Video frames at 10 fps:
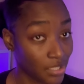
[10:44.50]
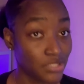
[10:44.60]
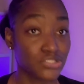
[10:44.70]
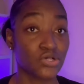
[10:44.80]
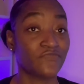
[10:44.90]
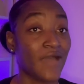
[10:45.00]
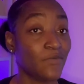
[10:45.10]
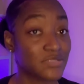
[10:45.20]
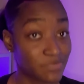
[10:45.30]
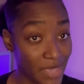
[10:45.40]
So if I
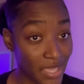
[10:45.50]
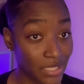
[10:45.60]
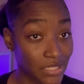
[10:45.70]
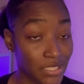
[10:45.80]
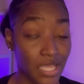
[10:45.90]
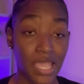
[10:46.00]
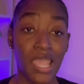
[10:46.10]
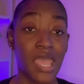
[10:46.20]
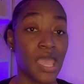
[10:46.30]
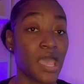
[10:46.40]
was Megan,
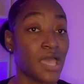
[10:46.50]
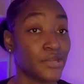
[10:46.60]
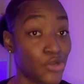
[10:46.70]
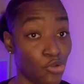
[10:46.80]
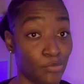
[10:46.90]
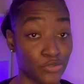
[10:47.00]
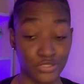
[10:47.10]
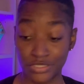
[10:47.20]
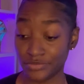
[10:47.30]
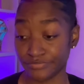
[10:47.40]
no
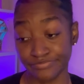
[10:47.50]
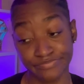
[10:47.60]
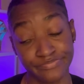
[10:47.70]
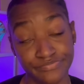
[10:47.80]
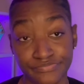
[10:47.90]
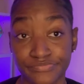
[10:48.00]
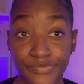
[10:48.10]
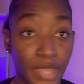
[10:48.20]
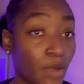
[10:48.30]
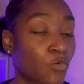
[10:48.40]
mercy.
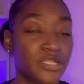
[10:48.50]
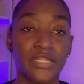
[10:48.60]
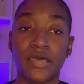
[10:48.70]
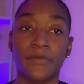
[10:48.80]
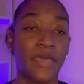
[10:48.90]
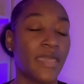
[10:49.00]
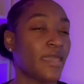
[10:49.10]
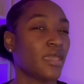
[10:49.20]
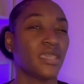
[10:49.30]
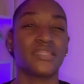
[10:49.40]
I'm running up.
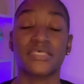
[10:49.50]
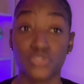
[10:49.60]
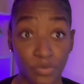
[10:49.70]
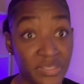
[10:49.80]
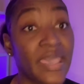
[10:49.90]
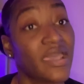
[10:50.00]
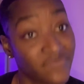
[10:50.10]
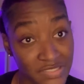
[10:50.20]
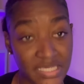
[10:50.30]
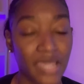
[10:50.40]
And that's going to be
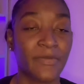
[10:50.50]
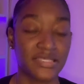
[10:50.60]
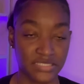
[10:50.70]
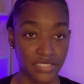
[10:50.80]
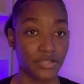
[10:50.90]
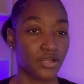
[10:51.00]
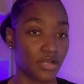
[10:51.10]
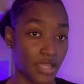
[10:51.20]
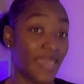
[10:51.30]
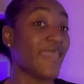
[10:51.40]
every time I see her.
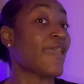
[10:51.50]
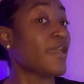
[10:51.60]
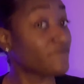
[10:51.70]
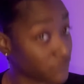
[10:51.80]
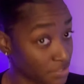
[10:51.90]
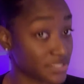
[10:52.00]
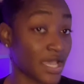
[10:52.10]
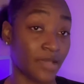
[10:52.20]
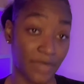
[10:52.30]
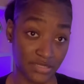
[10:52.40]
Every
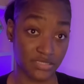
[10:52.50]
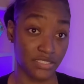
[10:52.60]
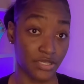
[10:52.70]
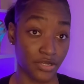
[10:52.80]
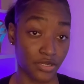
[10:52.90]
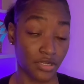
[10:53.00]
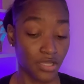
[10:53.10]
time I see her.